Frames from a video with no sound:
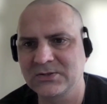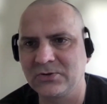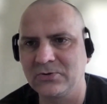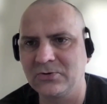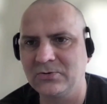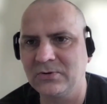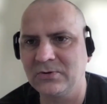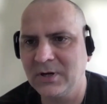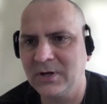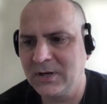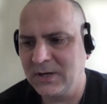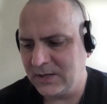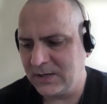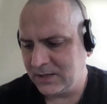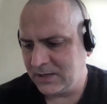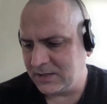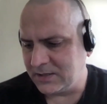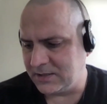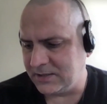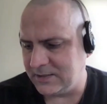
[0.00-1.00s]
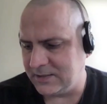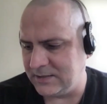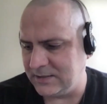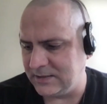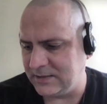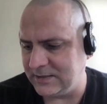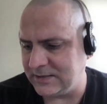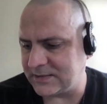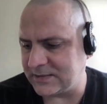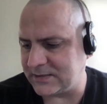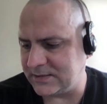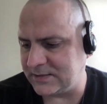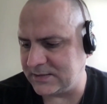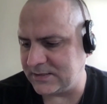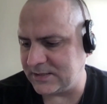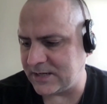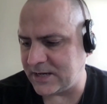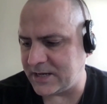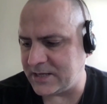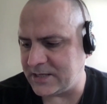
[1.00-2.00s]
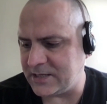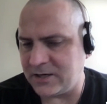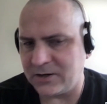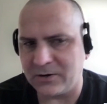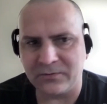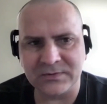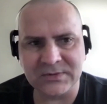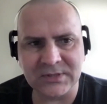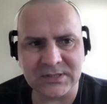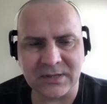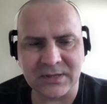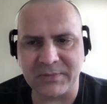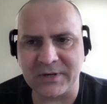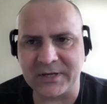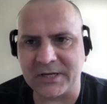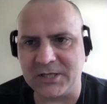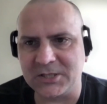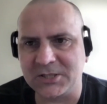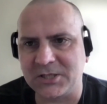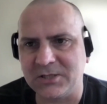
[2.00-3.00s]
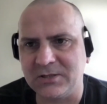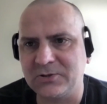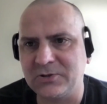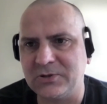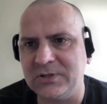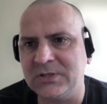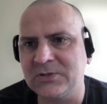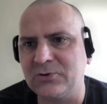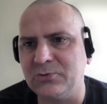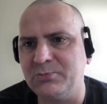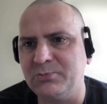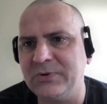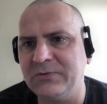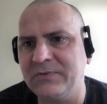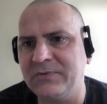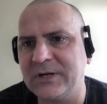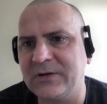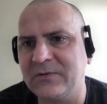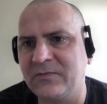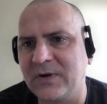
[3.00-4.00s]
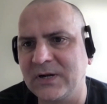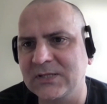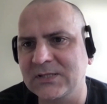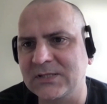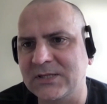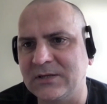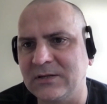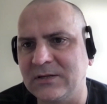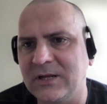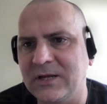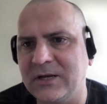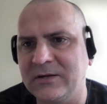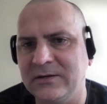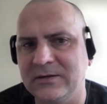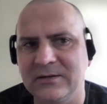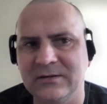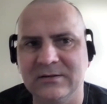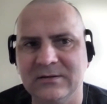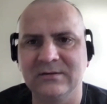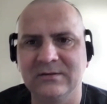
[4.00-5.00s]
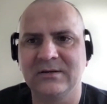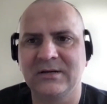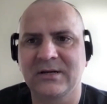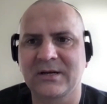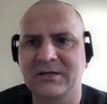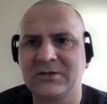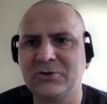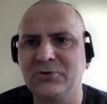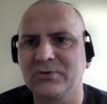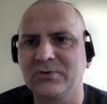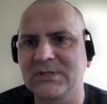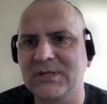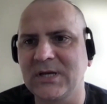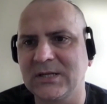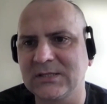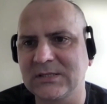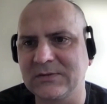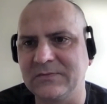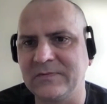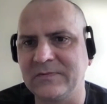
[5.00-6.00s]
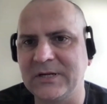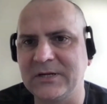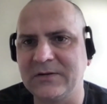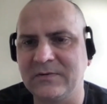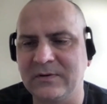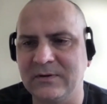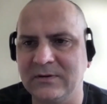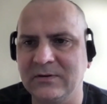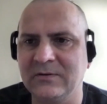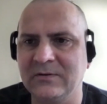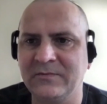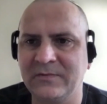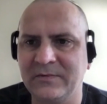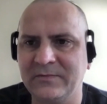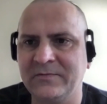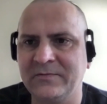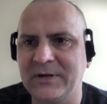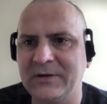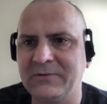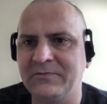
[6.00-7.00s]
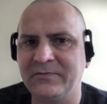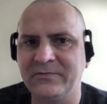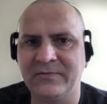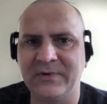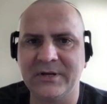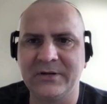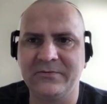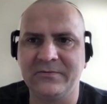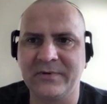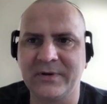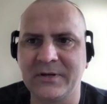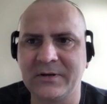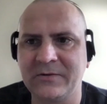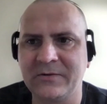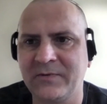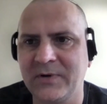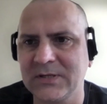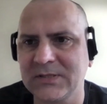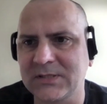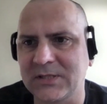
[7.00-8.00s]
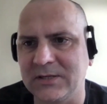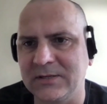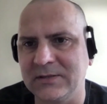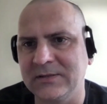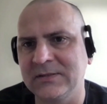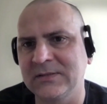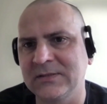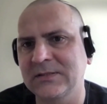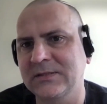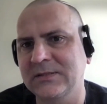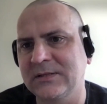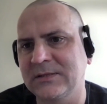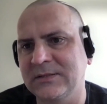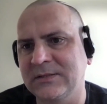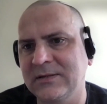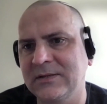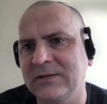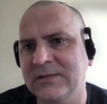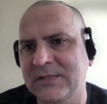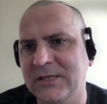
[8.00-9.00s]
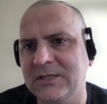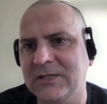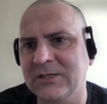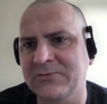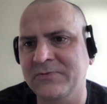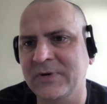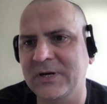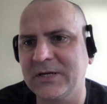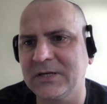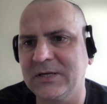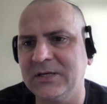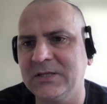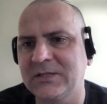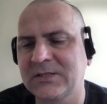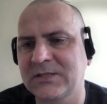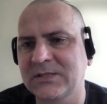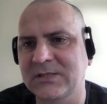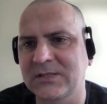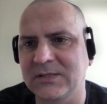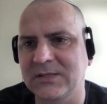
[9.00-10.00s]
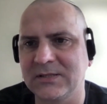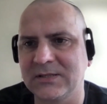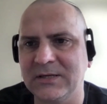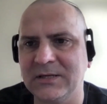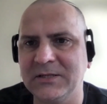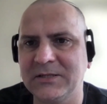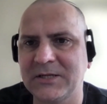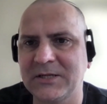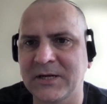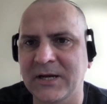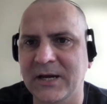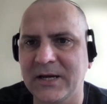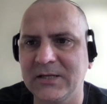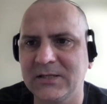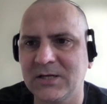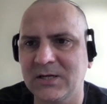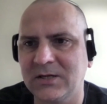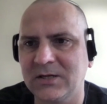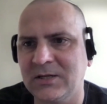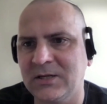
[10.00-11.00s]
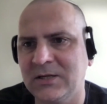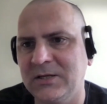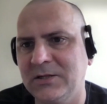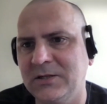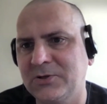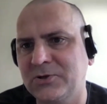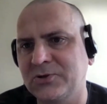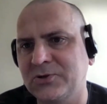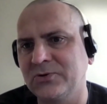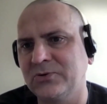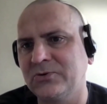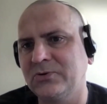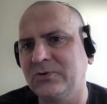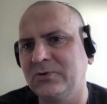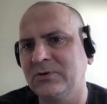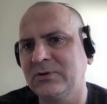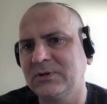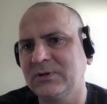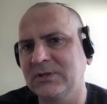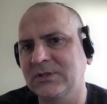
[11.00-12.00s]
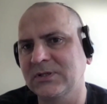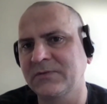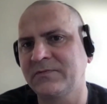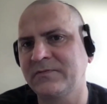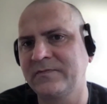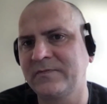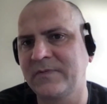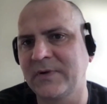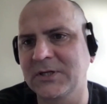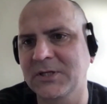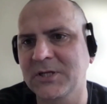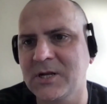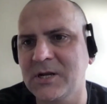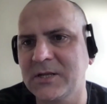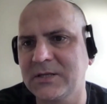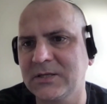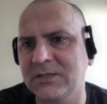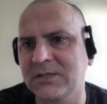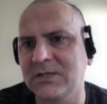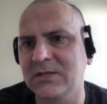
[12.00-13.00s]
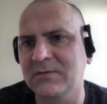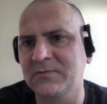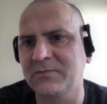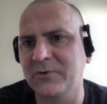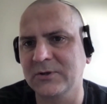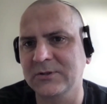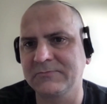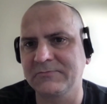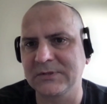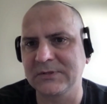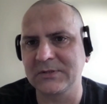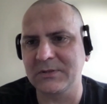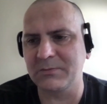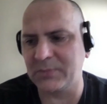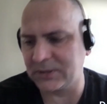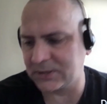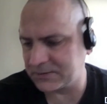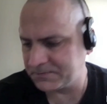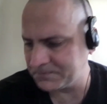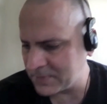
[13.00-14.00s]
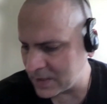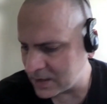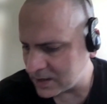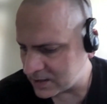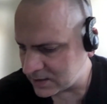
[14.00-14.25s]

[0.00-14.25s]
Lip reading: So the idea of this application is to be very fast and return the answer very fast. That is why it's integrated into the functionality that works with the bits.